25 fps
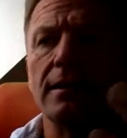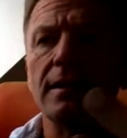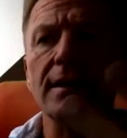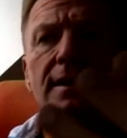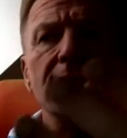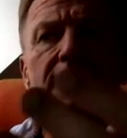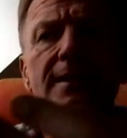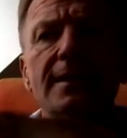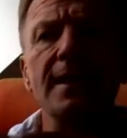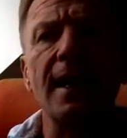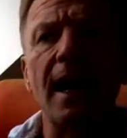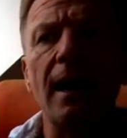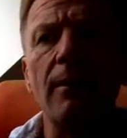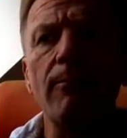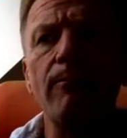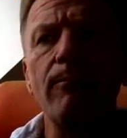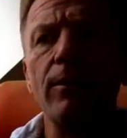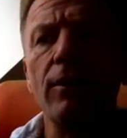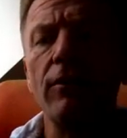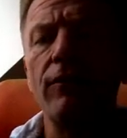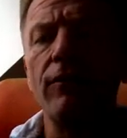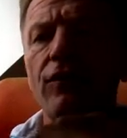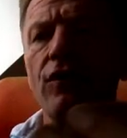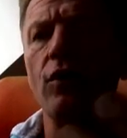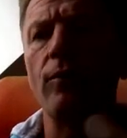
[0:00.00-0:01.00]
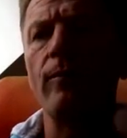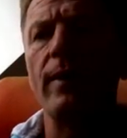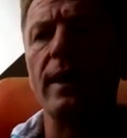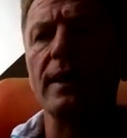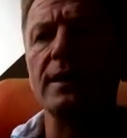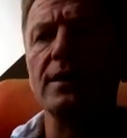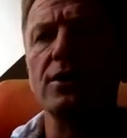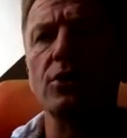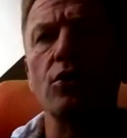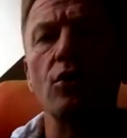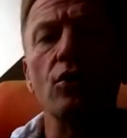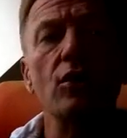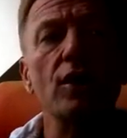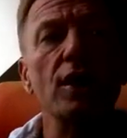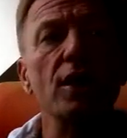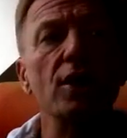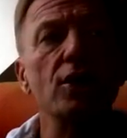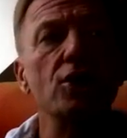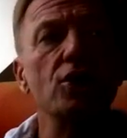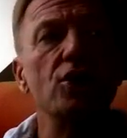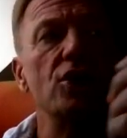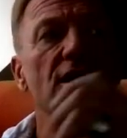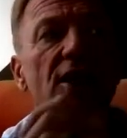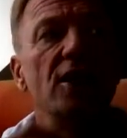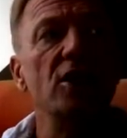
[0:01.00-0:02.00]
this sample from my stock
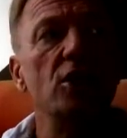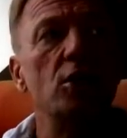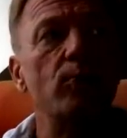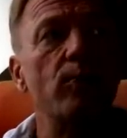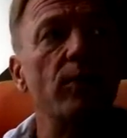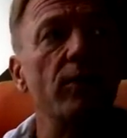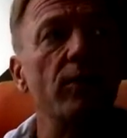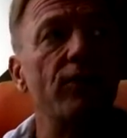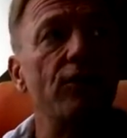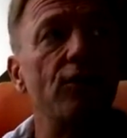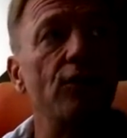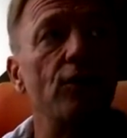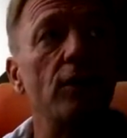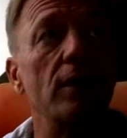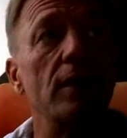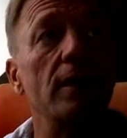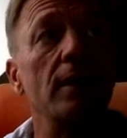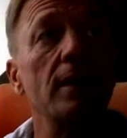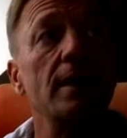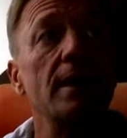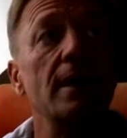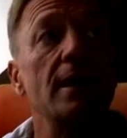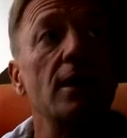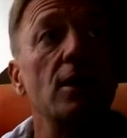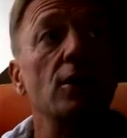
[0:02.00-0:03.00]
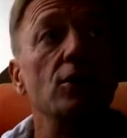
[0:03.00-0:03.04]
exchange before,